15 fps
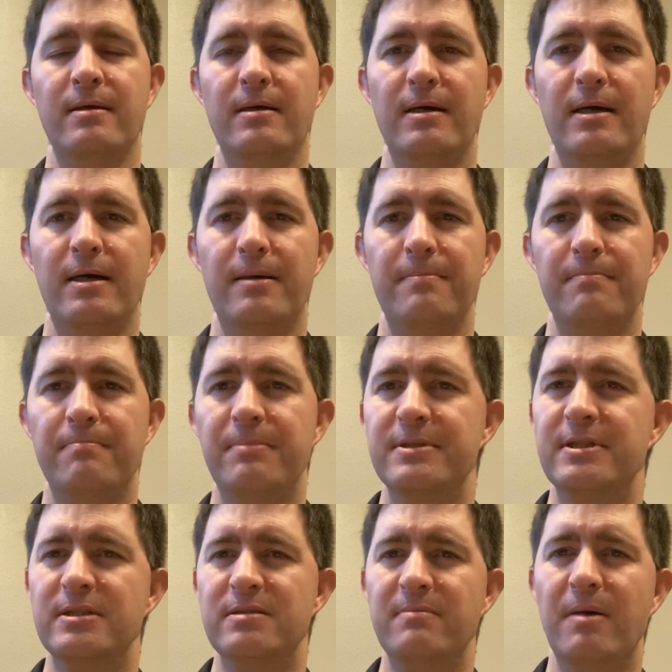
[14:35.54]
Um, but
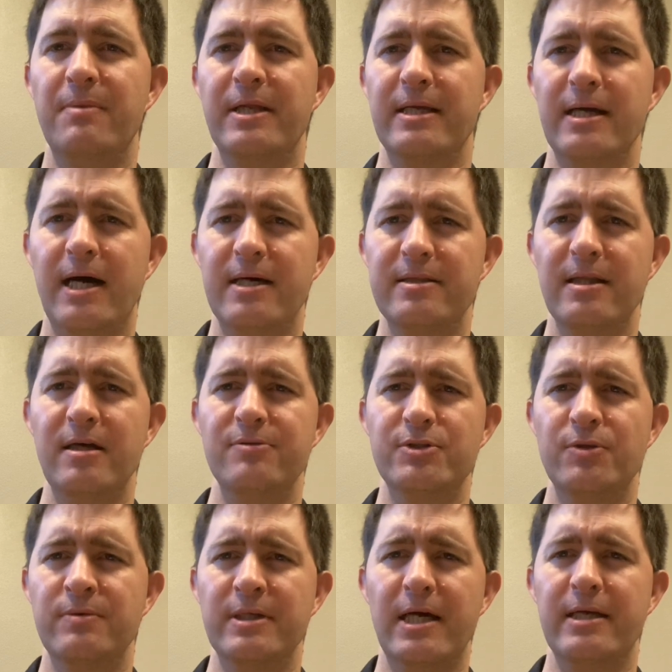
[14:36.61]
just remember that God loves
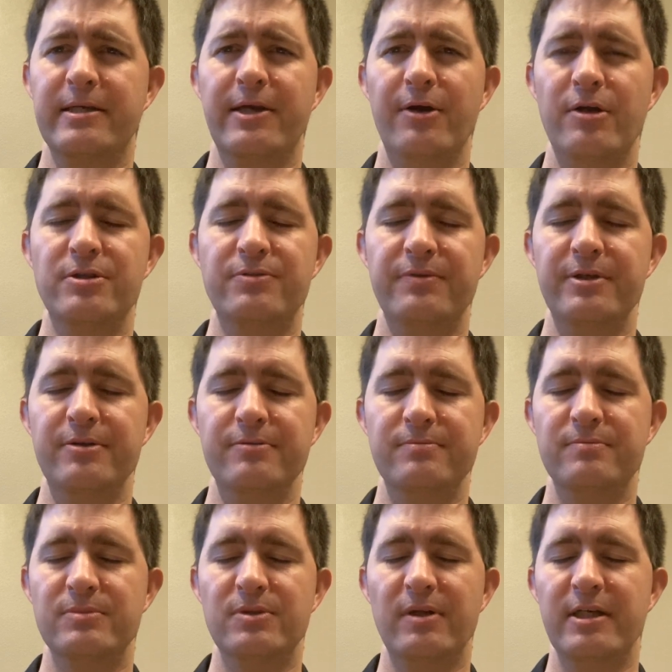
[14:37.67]
you and God cares for you.
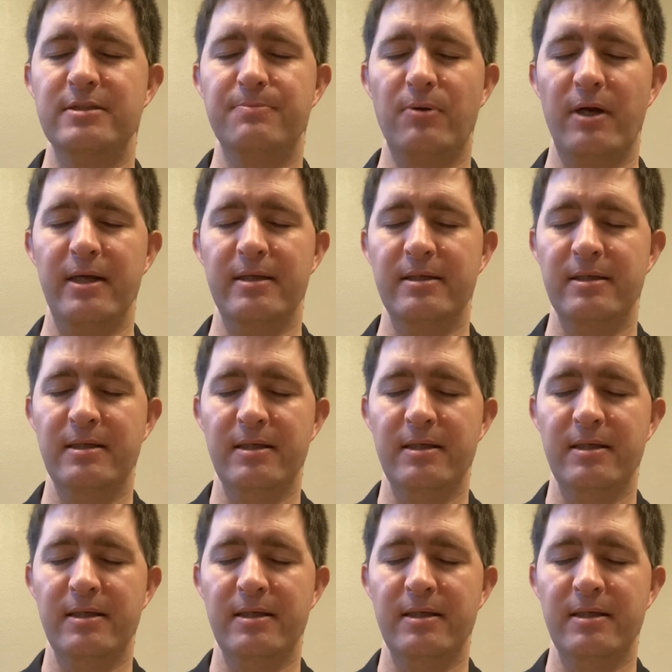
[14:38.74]
So let's pray.